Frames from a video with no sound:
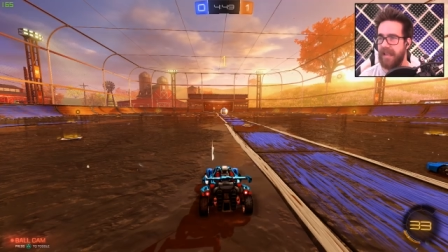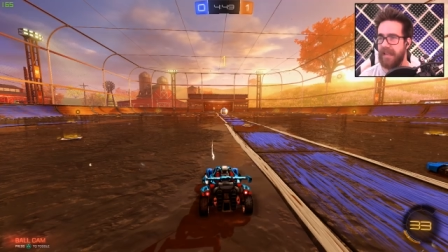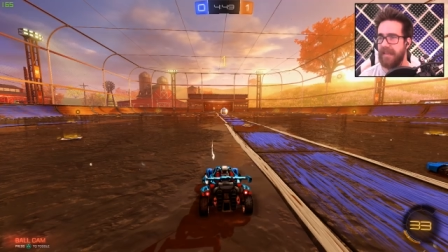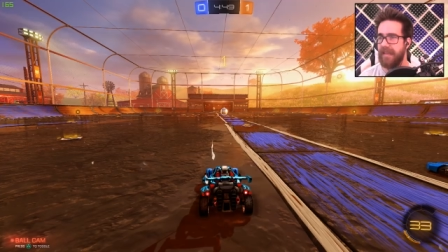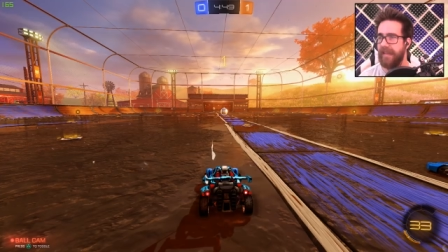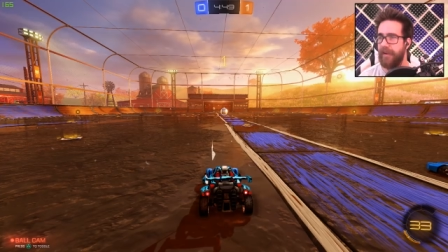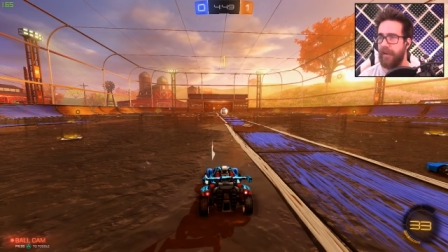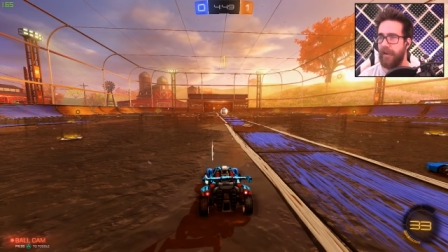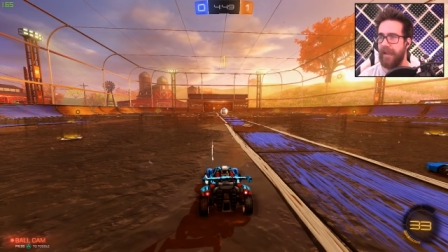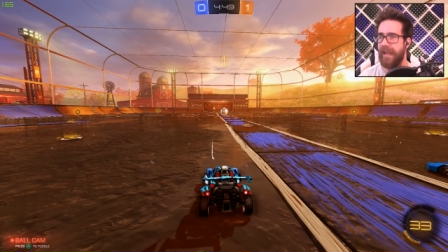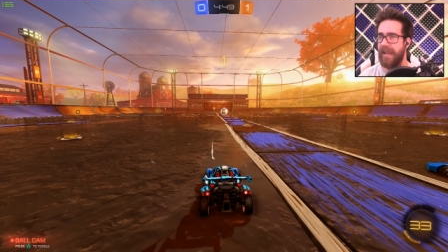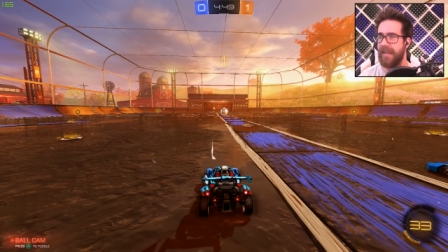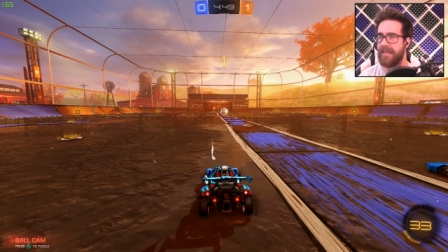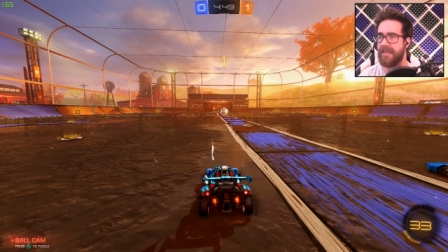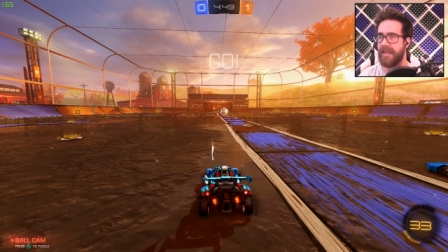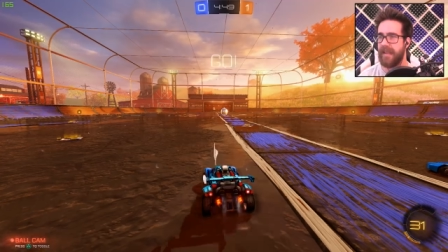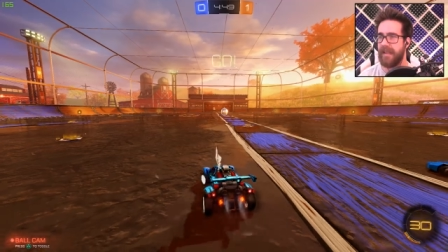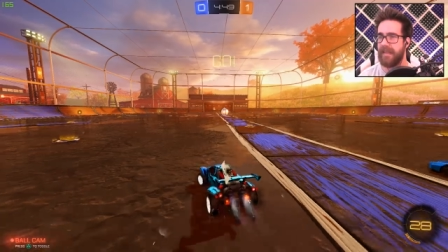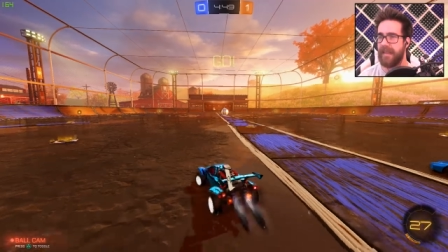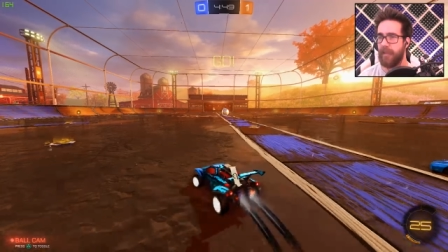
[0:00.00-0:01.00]
little hits
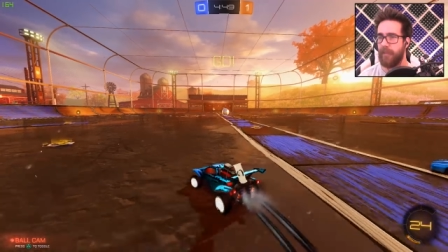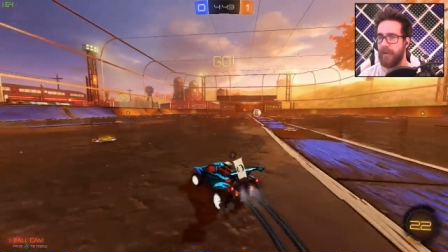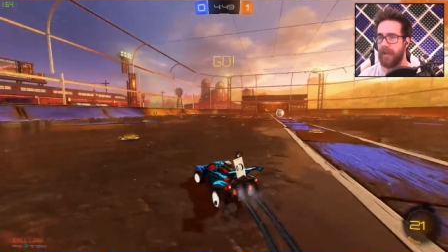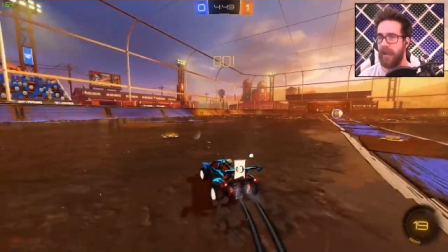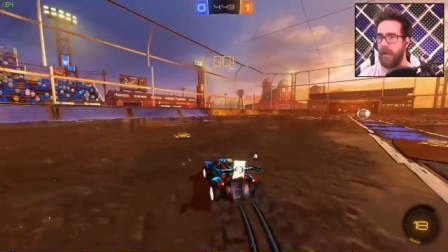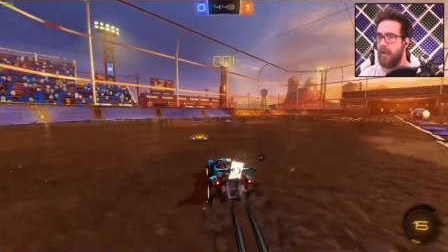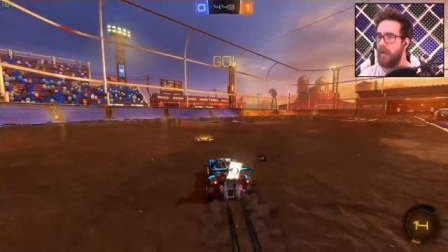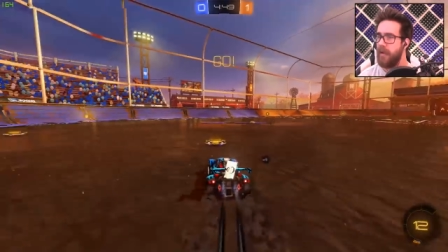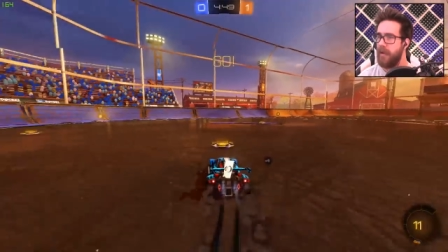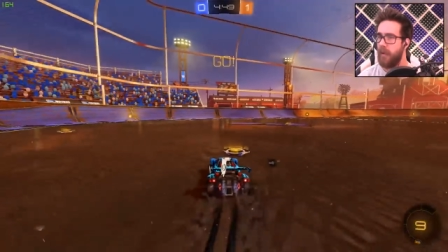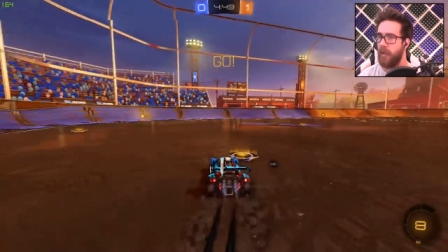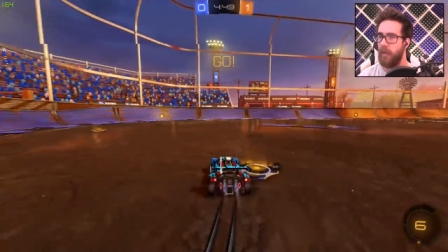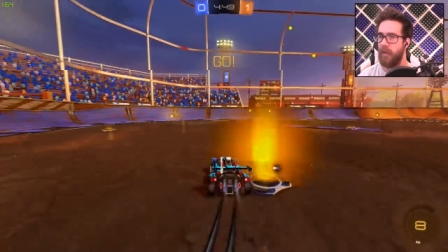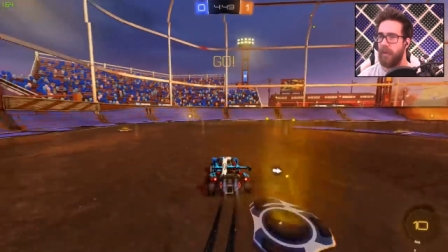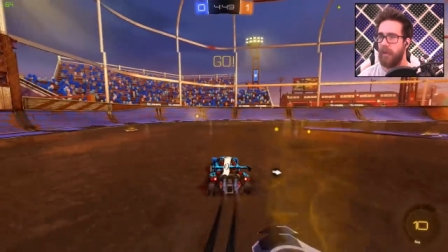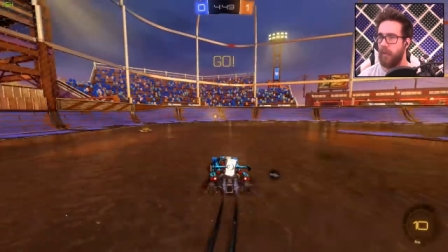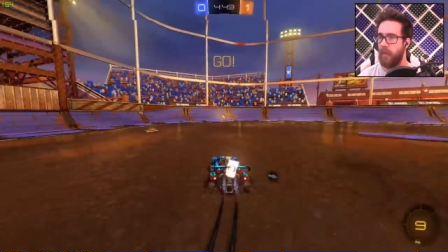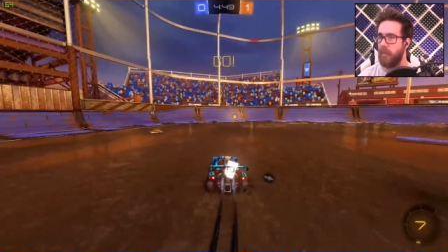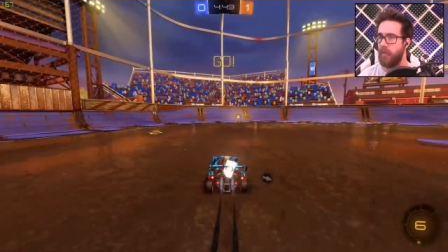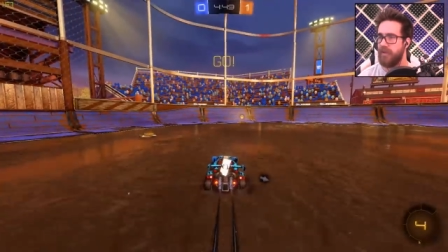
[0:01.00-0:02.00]
like that we get.
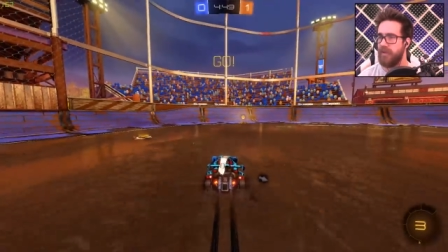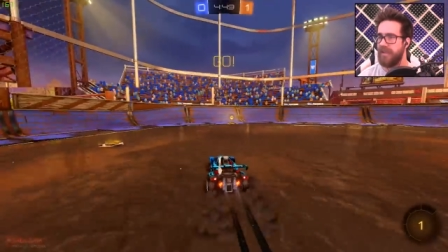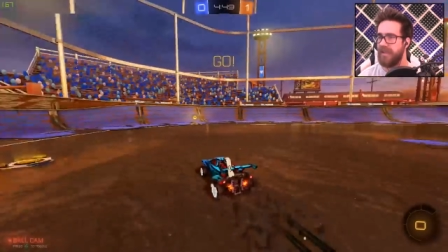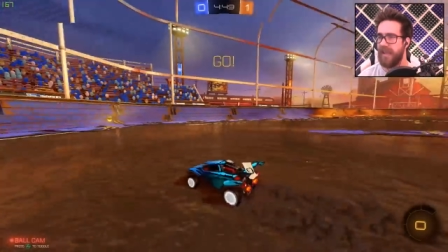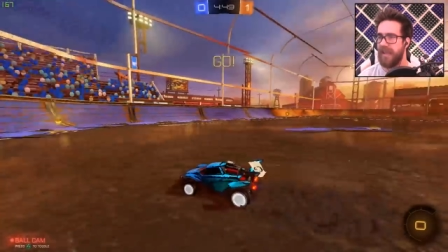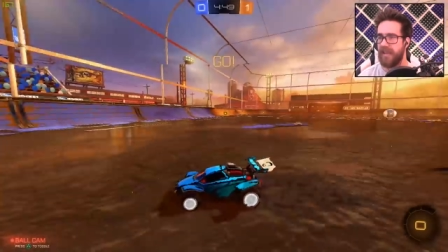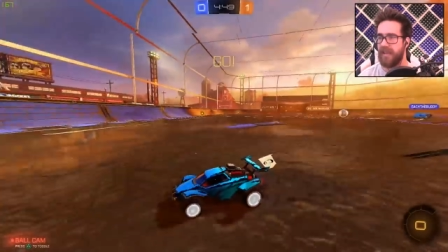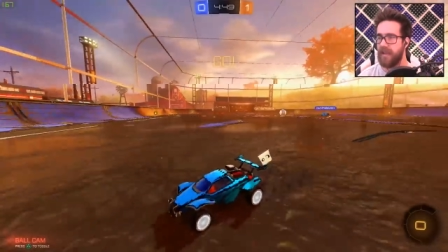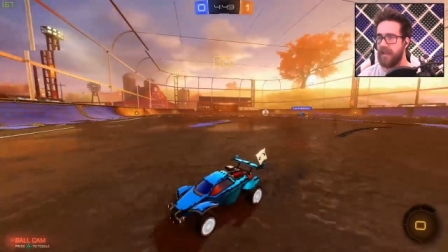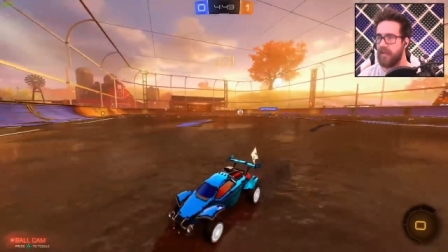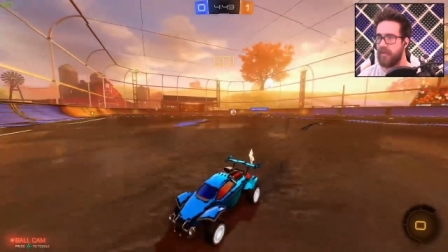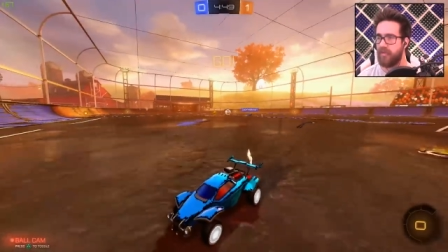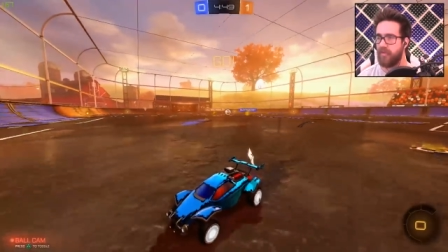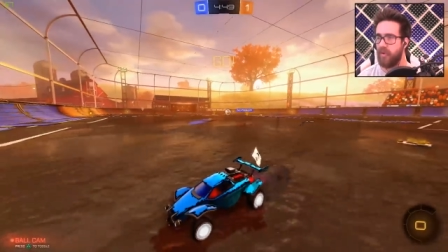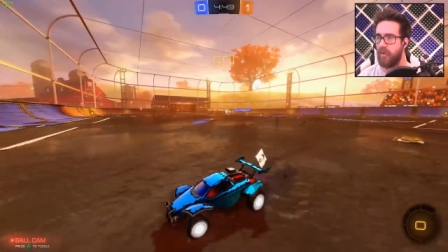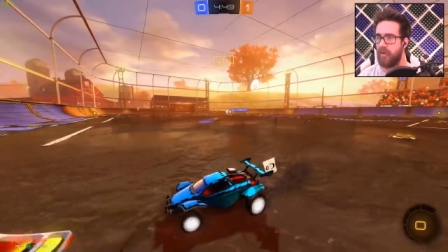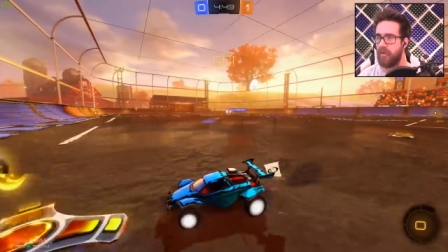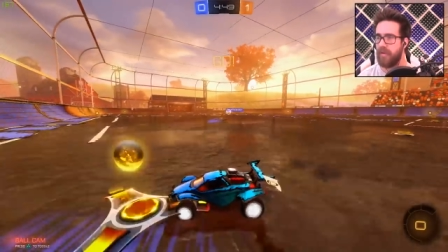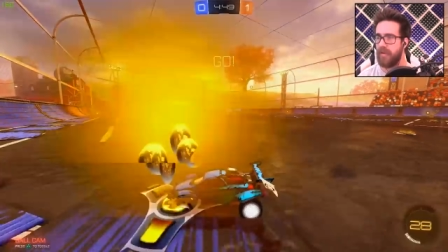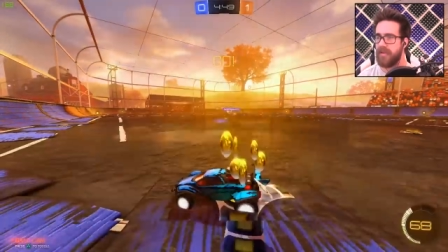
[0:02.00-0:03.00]
We'll just get the
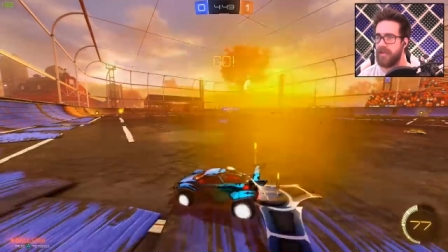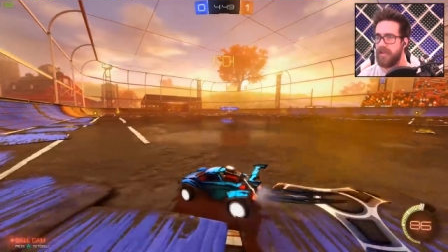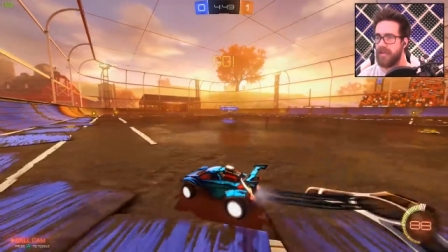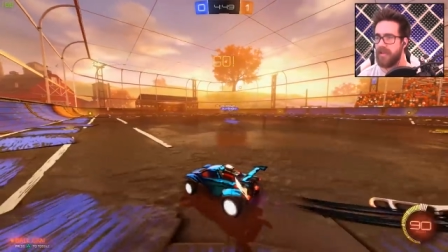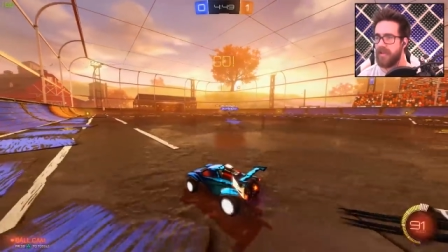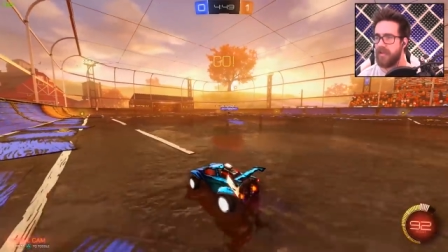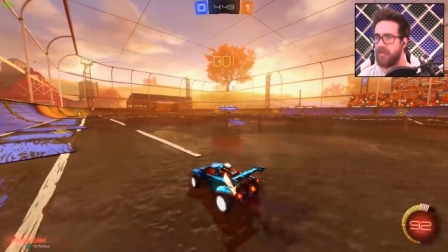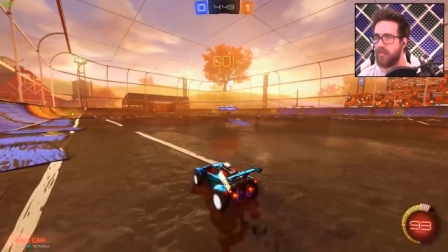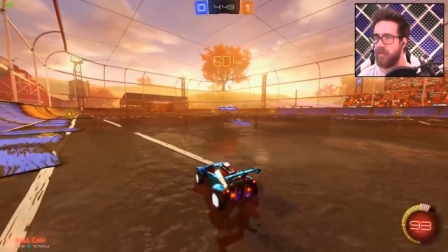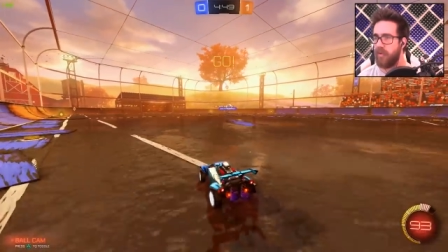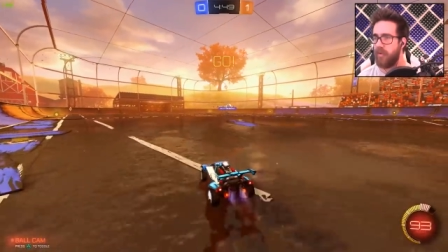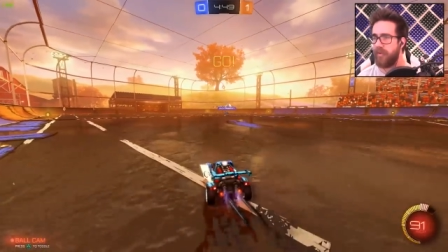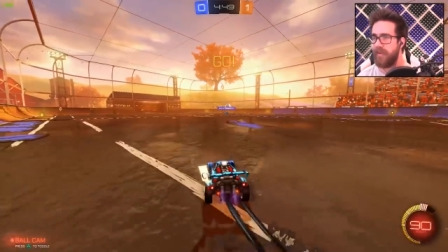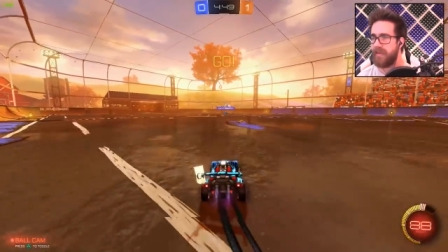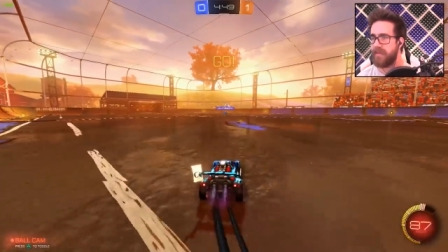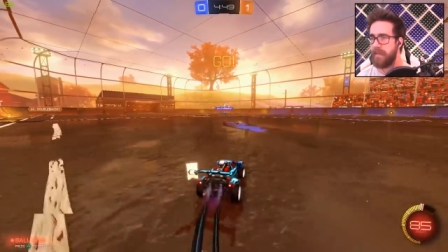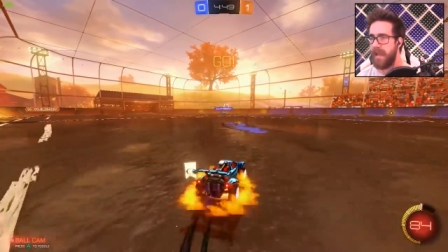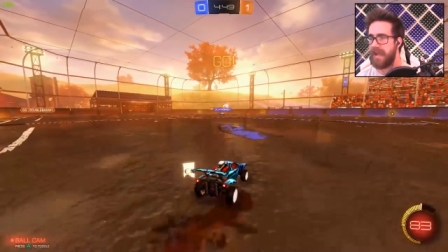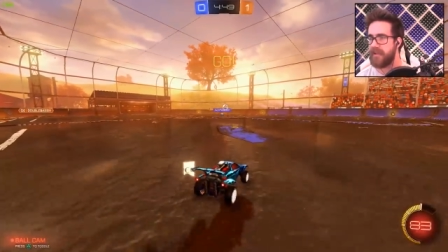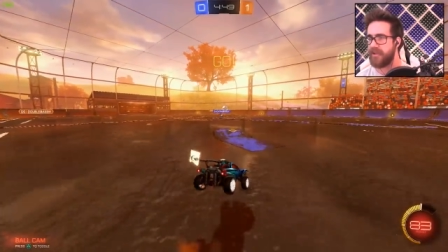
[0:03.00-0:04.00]
control. Let's just control these
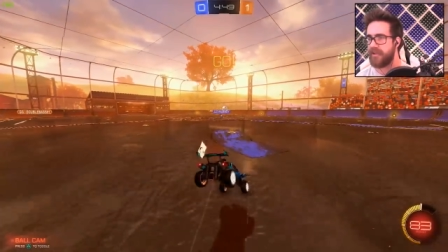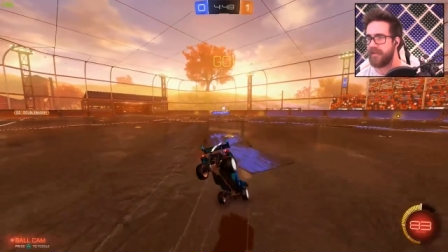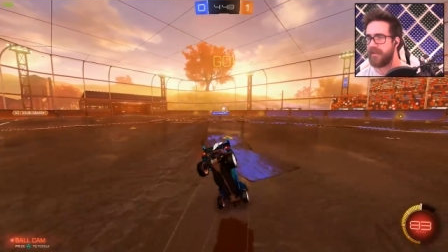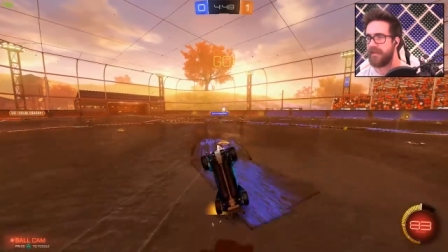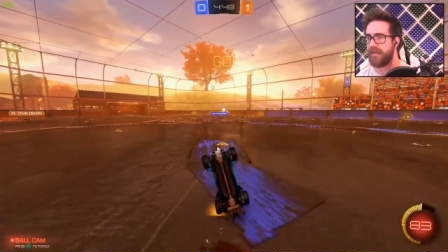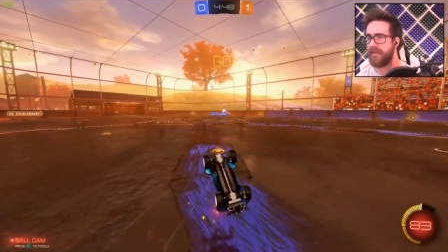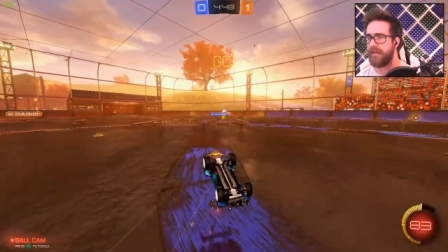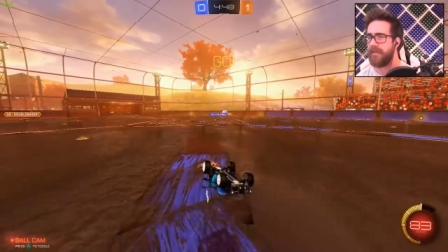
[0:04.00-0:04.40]
matches.